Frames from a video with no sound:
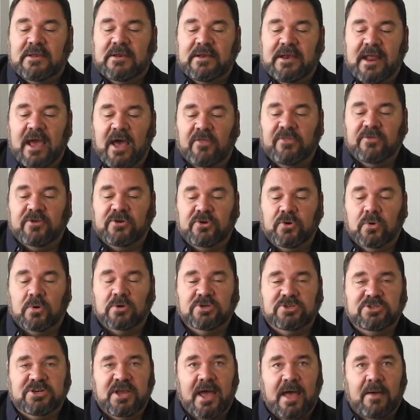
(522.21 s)
now the
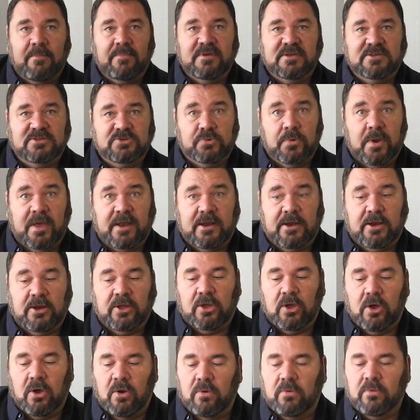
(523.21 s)
door jamb is ready
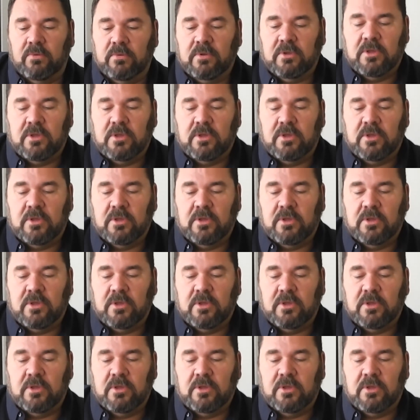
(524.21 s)
to go.